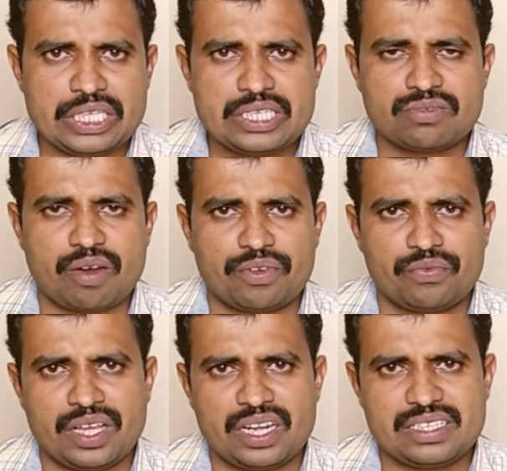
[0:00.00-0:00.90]
this
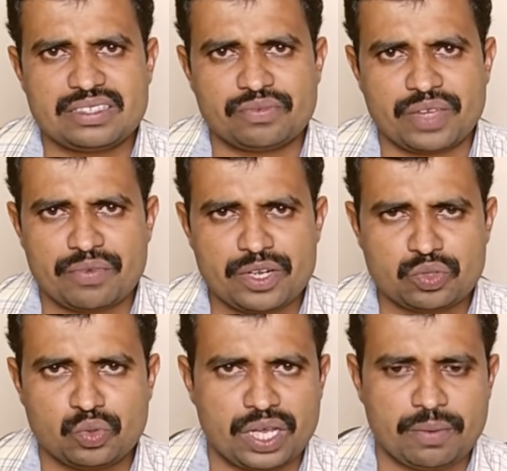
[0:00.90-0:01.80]
software is
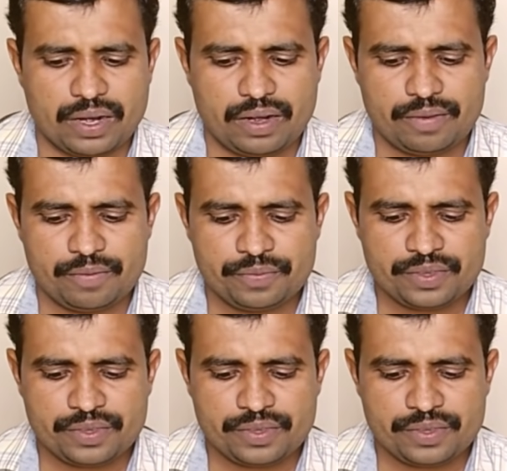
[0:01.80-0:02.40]
very suitable,